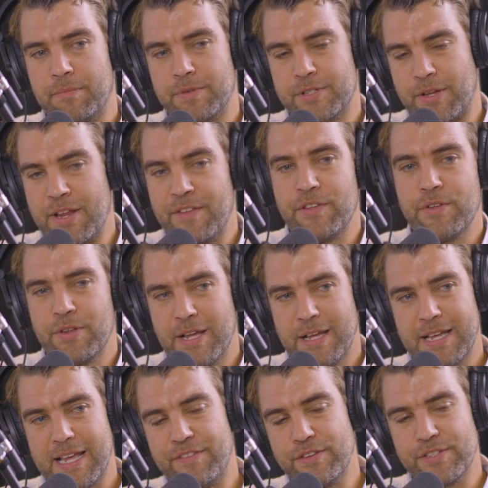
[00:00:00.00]
So if you
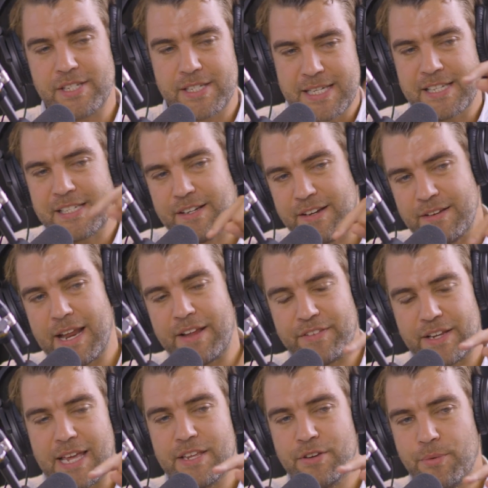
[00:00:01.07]
successfully navigate